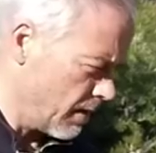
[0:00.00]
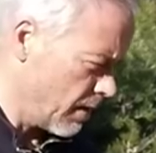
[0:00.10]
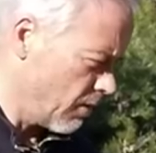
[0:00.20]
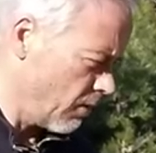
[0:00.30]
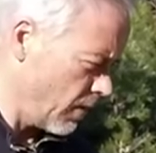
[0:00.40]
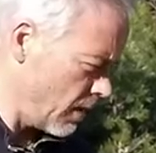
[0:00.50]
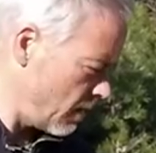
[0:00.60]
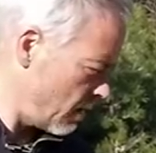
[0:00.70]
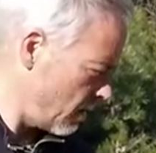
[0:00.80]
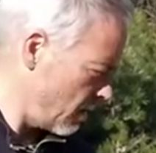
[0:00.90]
9 arrow
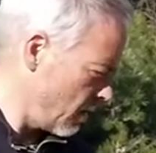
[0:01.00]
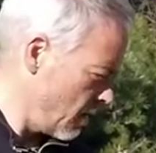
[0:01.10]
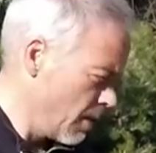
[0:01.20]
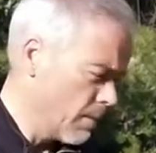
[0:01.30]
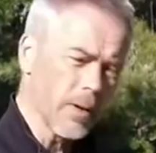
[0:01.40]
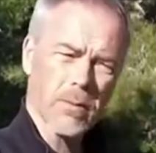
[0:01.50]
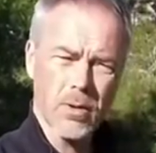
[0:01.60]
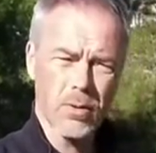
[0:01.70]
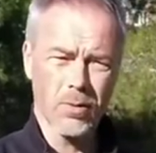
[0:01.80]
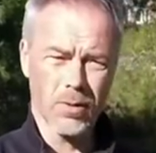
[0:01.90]
weight, but we
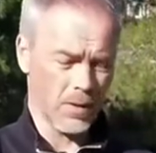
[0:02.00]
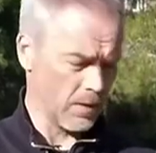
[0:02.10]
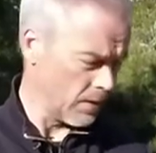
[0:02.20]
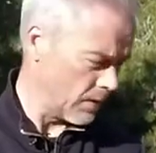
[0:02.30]
shoot